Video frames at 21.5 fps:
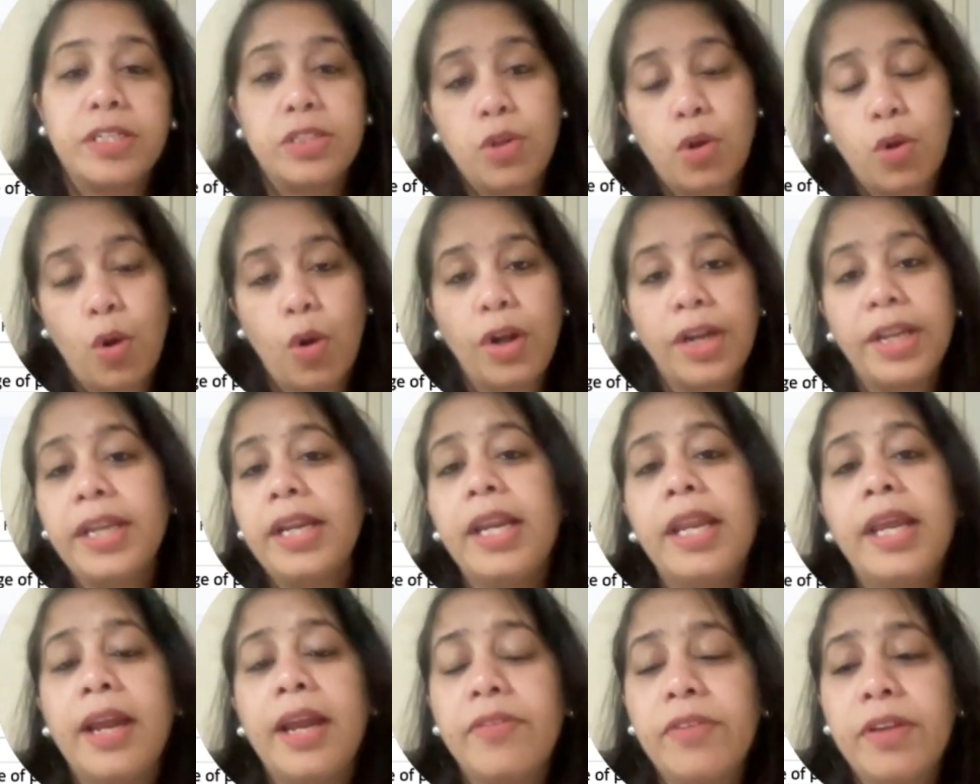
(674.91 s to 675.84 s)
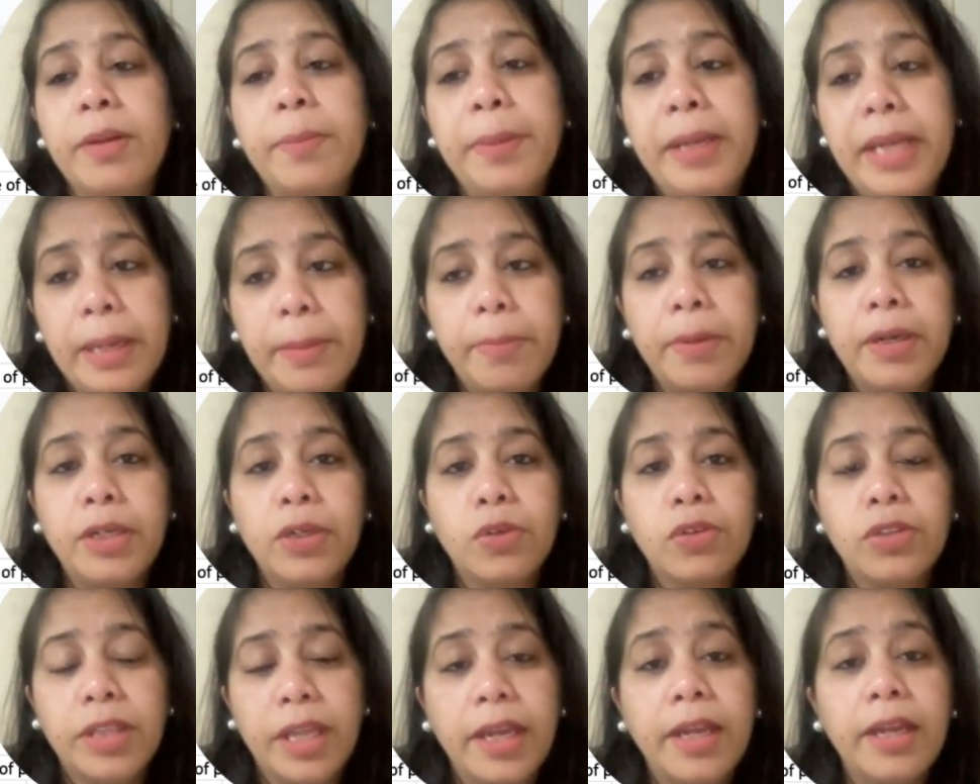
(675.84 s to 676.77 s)
So accordingly, I will be able
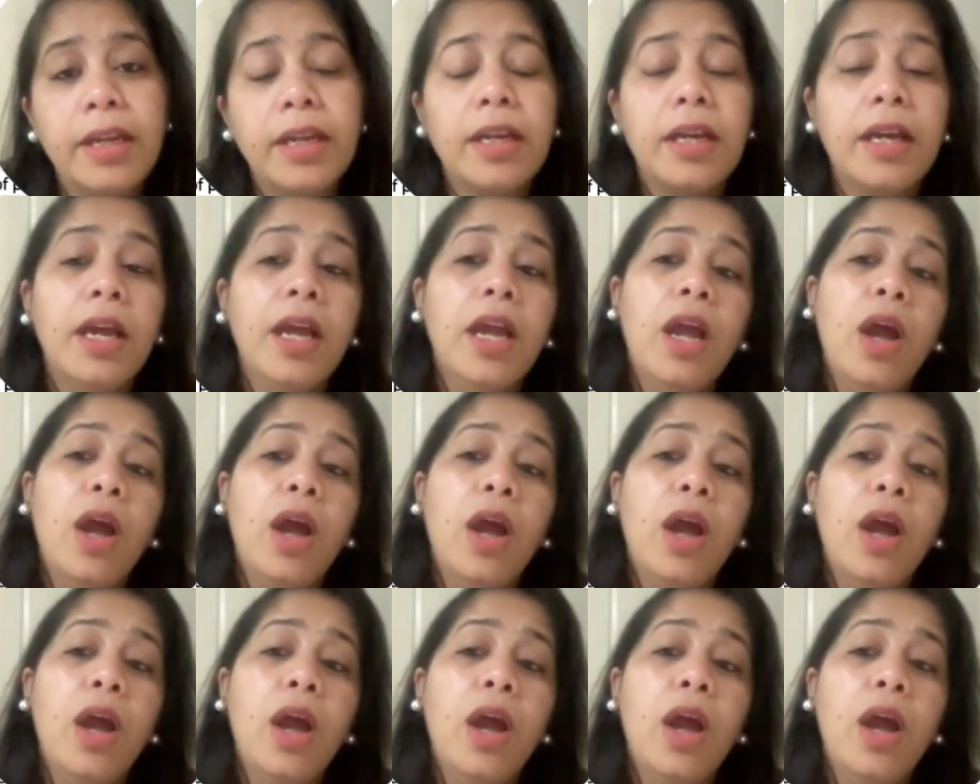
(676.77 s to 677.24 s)
to think